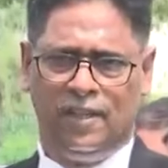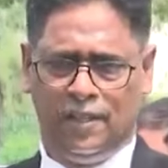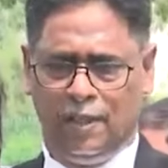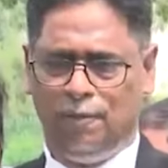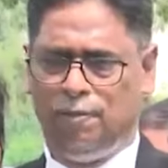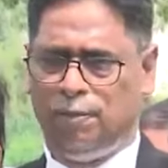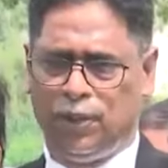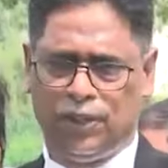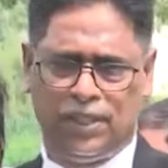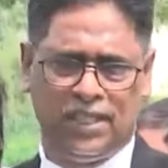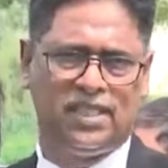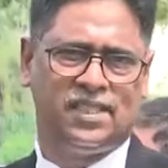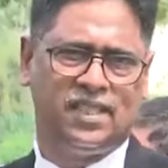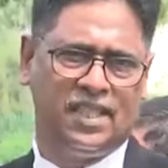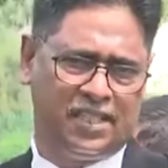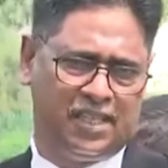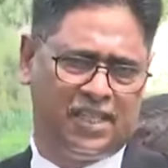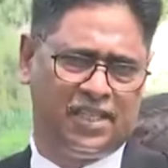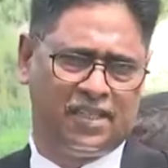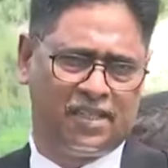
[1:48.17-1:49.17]
imposing
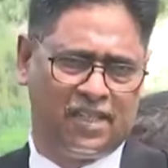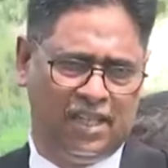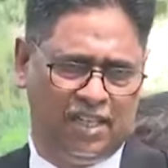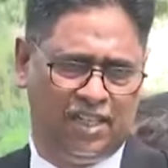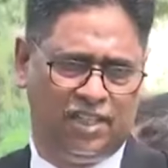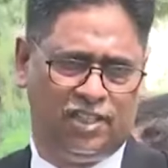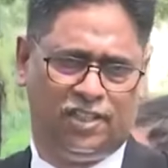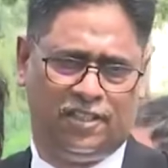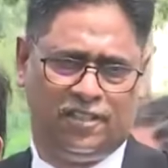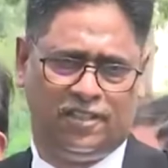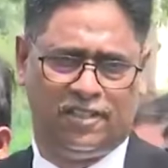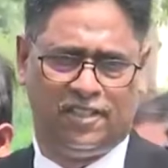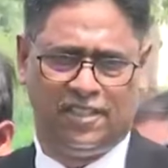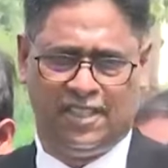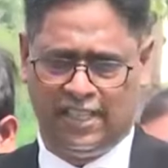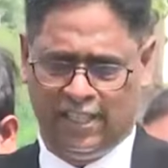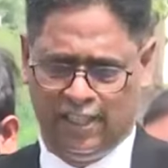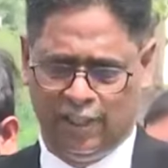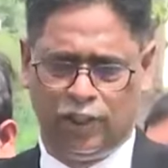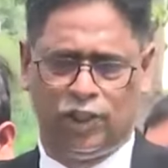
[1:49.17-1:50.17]
certain conditions
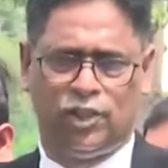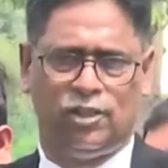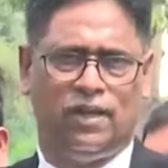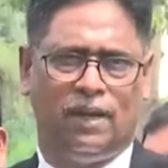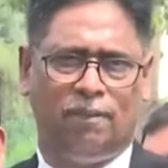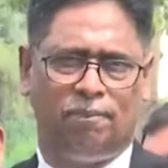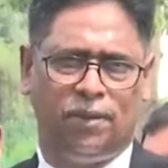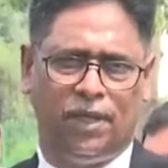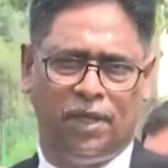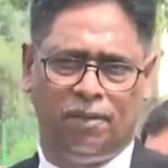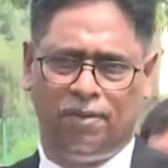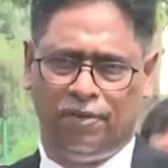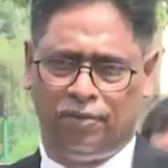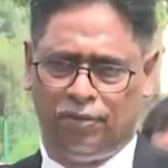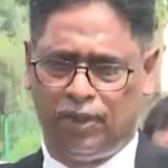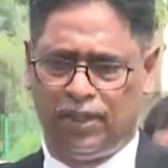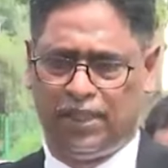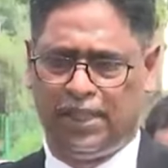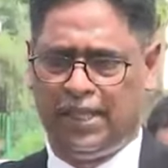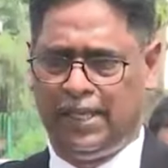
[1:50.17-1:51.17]
that he should appear
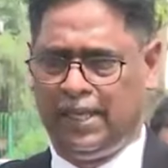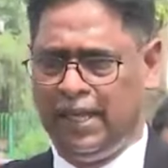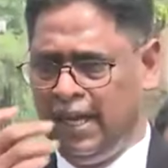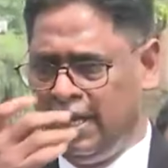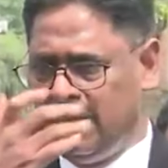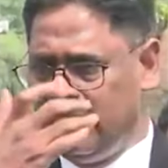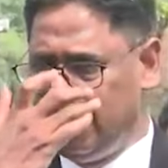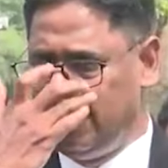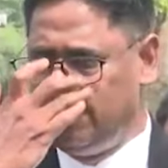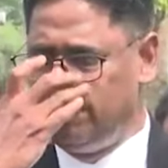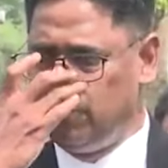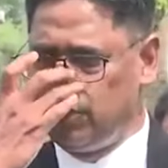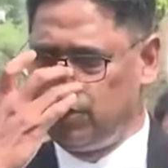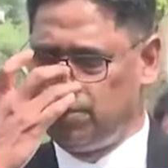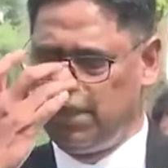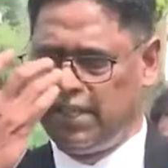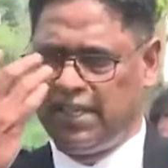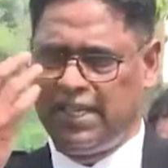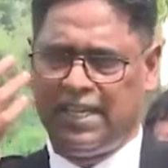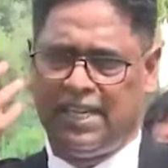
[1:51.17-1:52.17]
before the
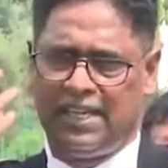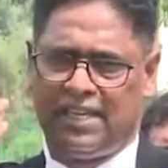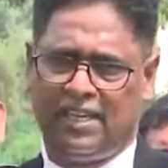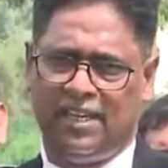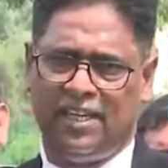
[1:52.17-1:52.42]
Enforcement Directorate